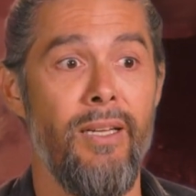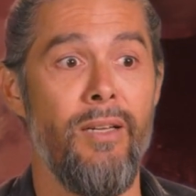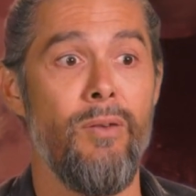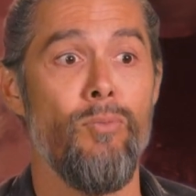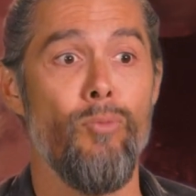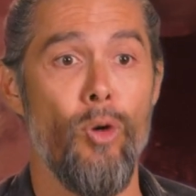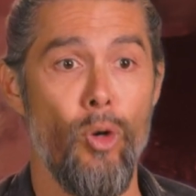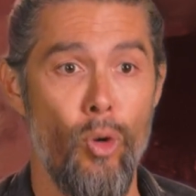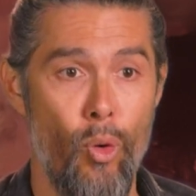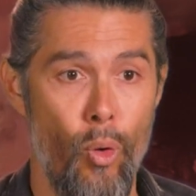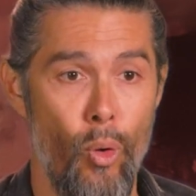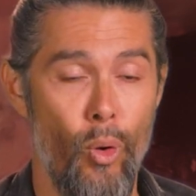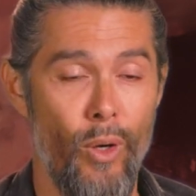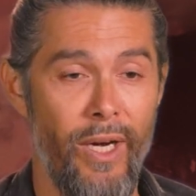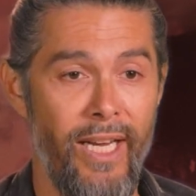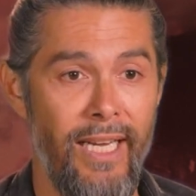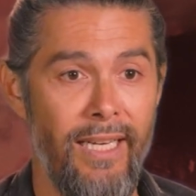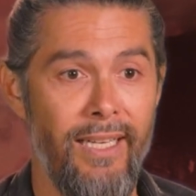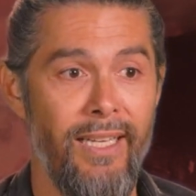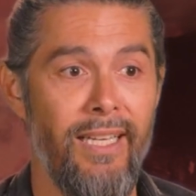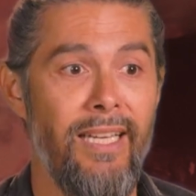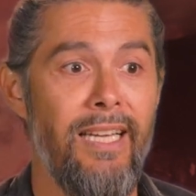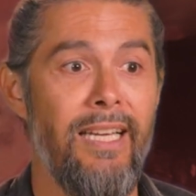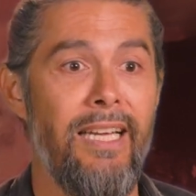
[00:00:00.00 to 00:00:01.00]
record
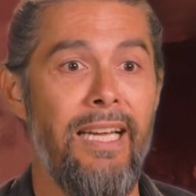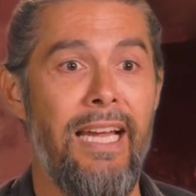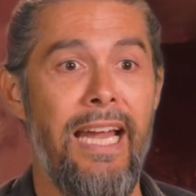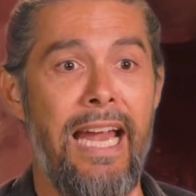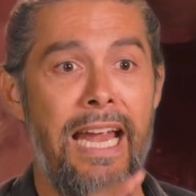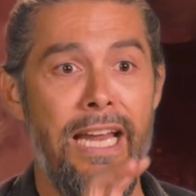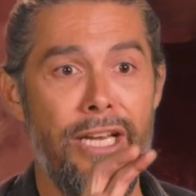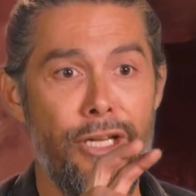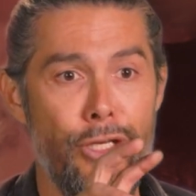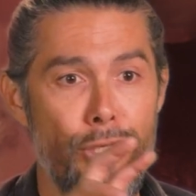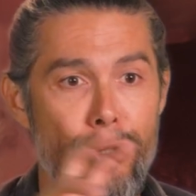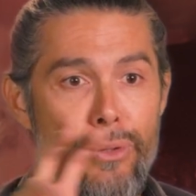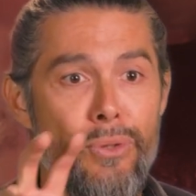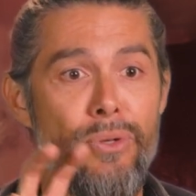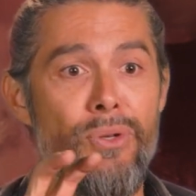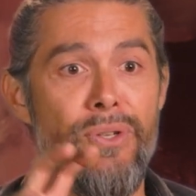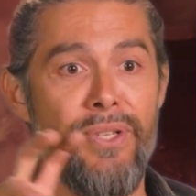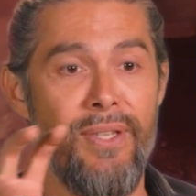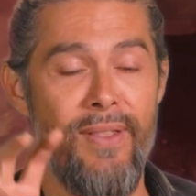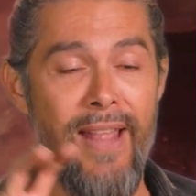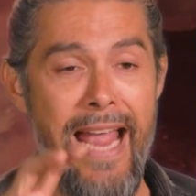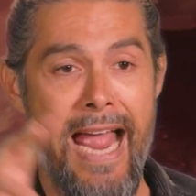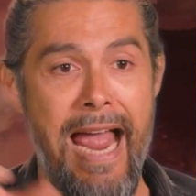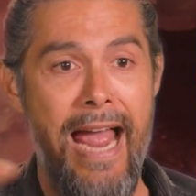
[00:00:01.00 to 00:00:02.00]
it, and
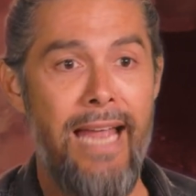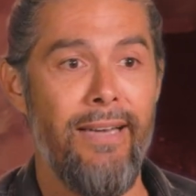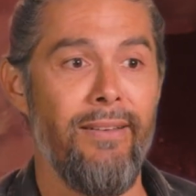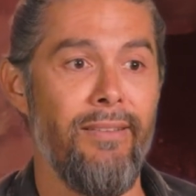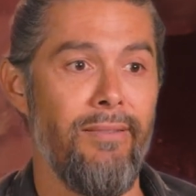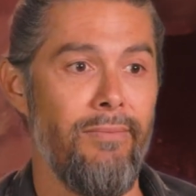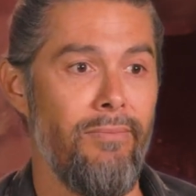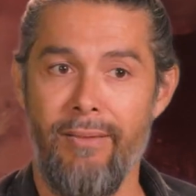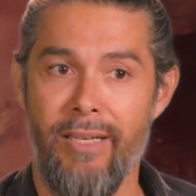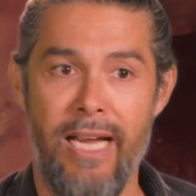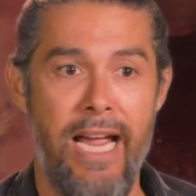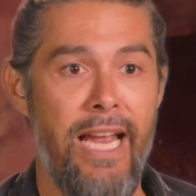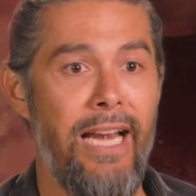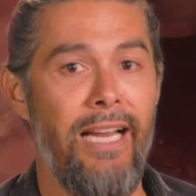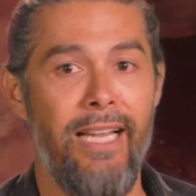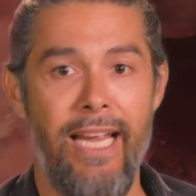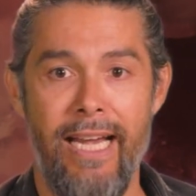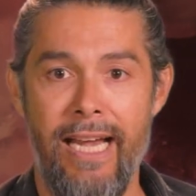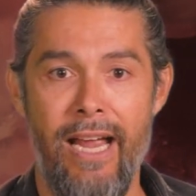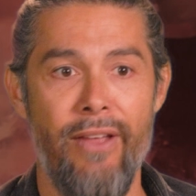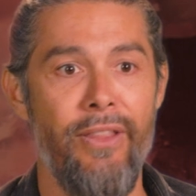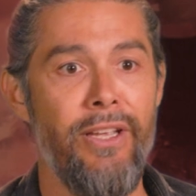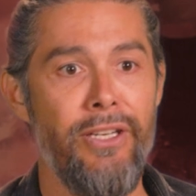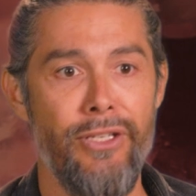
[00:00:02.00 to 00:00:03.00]
use that kind of
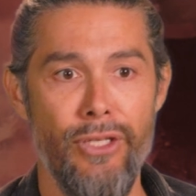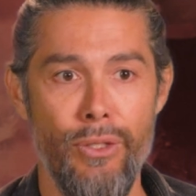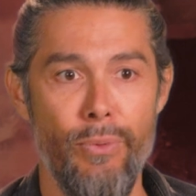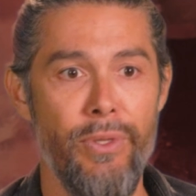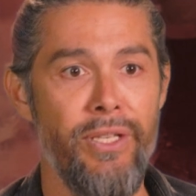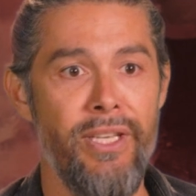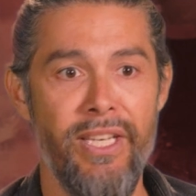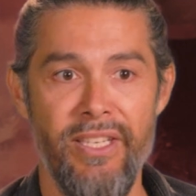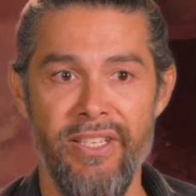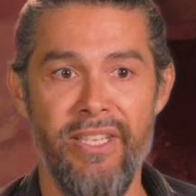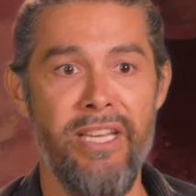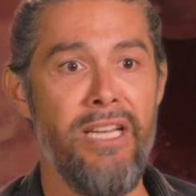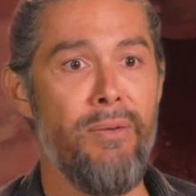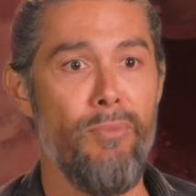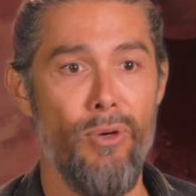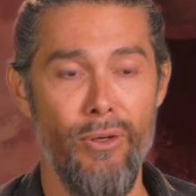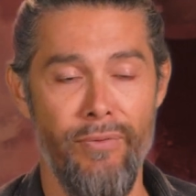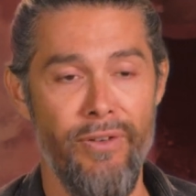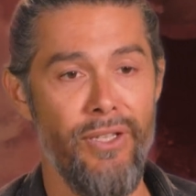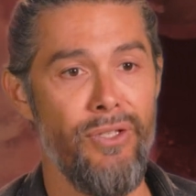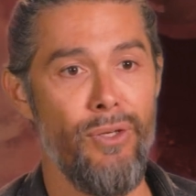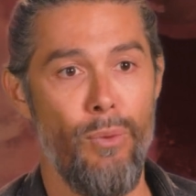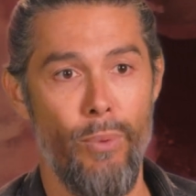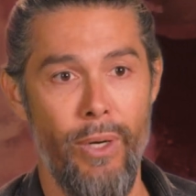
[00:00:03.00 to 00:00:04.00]
like how they do with Disney
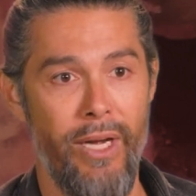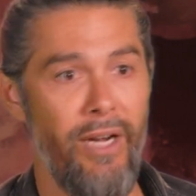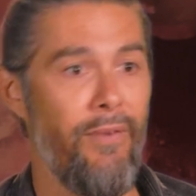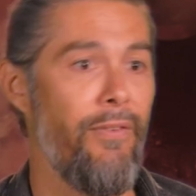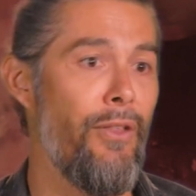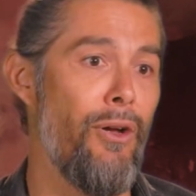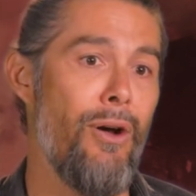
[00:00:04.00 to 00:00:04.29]
movies or whatever.